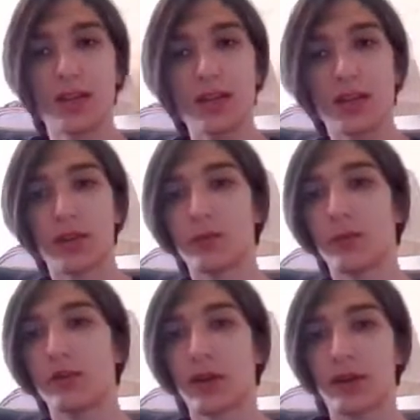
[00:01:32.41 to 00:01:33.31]
None of the other
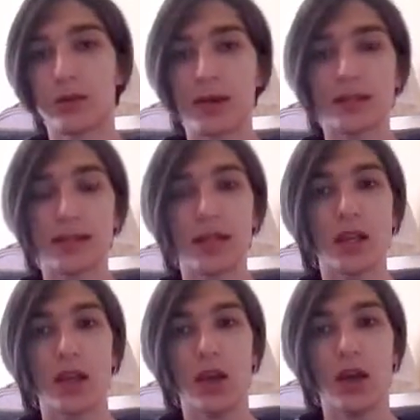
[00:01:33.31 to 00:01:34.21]
Pokemon are mons
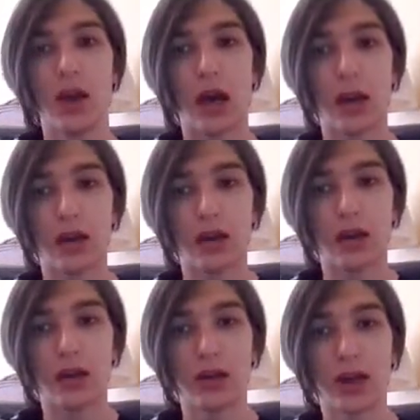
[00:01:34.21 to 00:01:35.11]
that
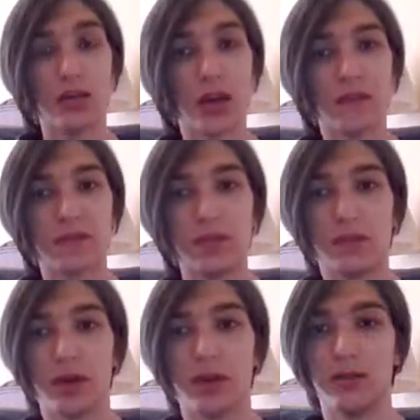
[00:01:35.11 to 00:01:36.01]
I
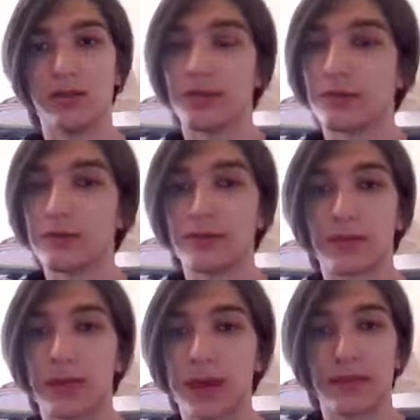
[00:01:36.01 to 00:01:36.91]
drafted, but
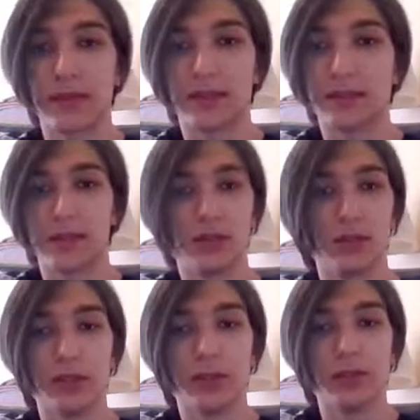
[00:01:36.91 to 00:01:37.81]
I think they're still
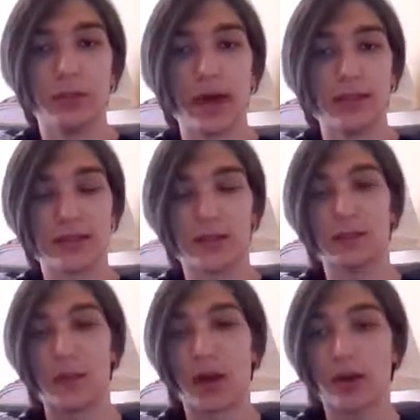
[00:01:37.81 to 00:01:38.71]
really cool mons.
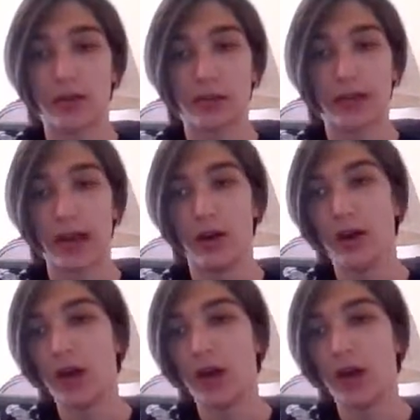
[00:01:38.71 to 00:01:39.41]
So I'll go through it now.